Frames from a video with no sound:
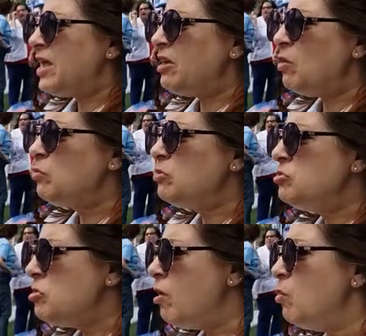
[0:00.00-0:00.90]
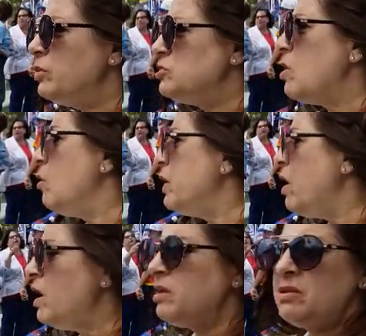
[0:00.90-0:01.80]
They don't know what's going
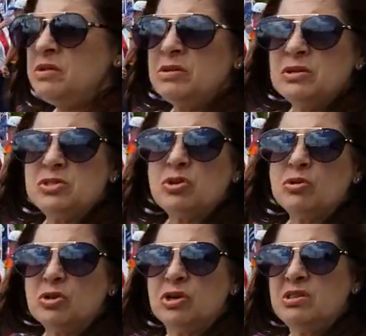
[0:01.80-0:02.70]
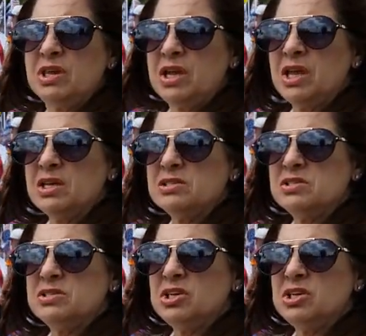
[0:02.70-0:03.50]
on. So the good thing is,